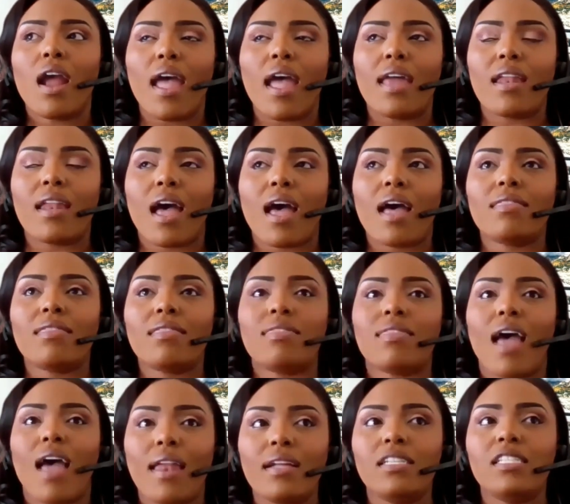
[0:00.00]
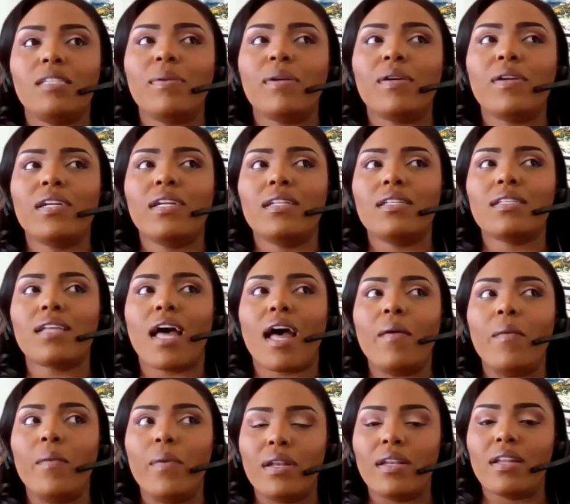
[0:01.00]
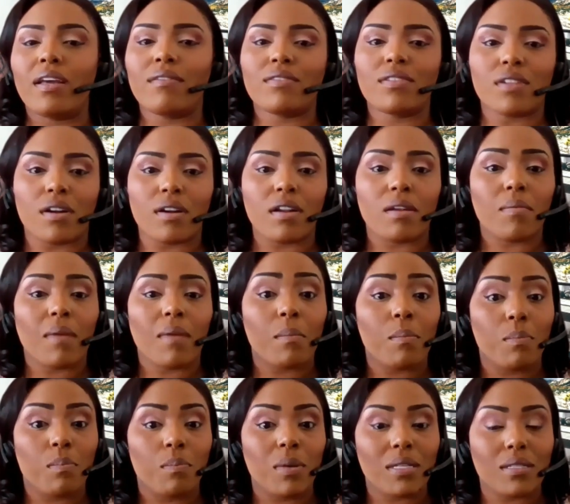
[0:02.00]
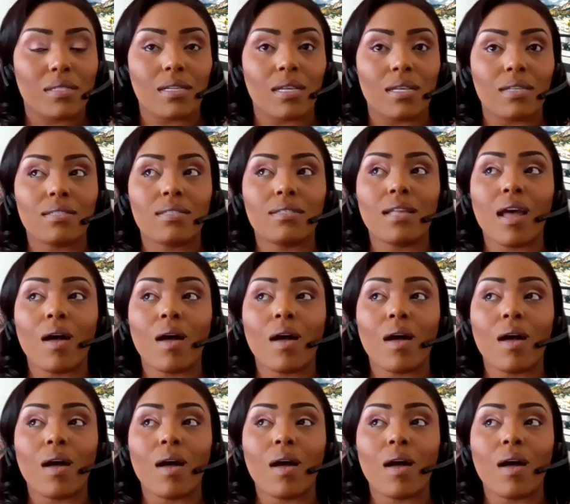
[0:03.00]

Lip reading: and had that experience, I wouldn't have started my business.